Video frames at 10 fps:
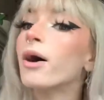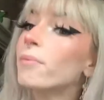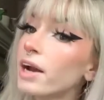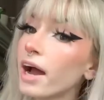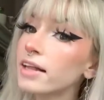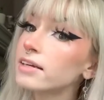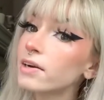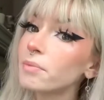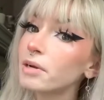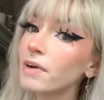But I highly
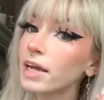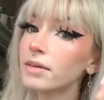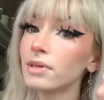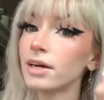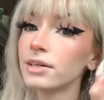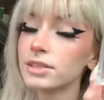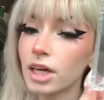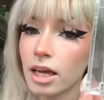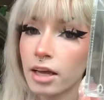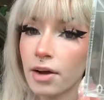recommend
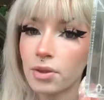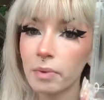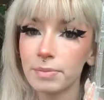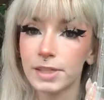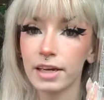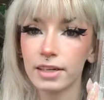checking out the website